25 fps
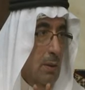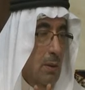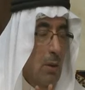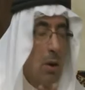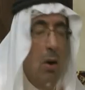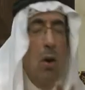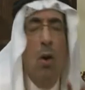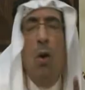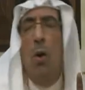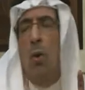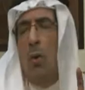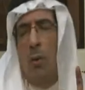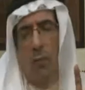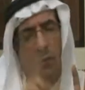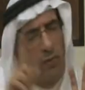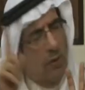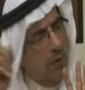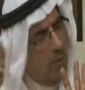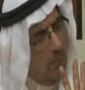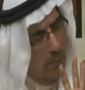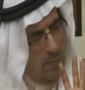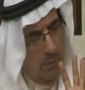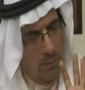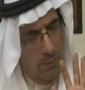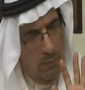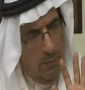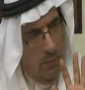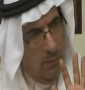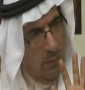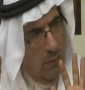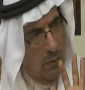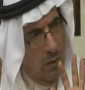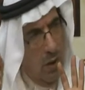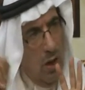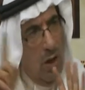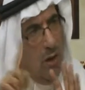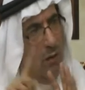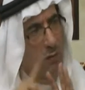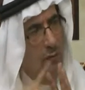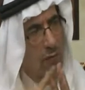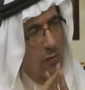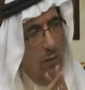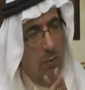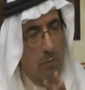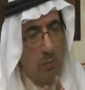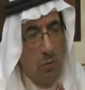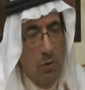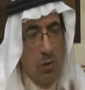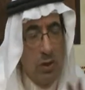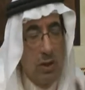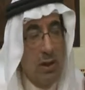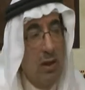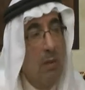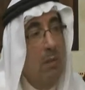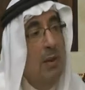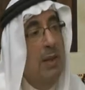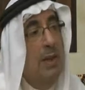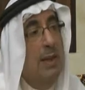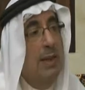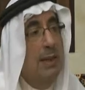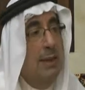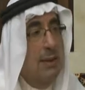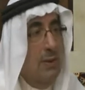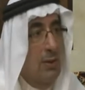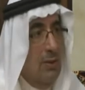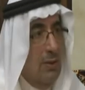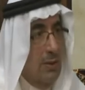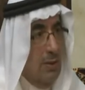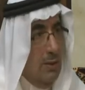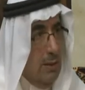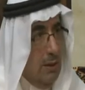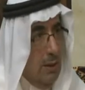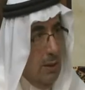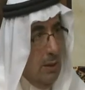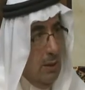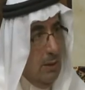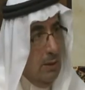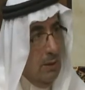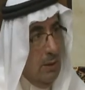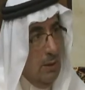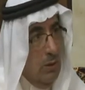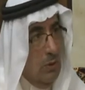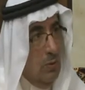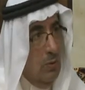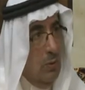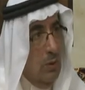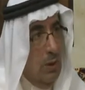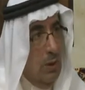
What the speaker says: All of them, because the mother is Christian usually,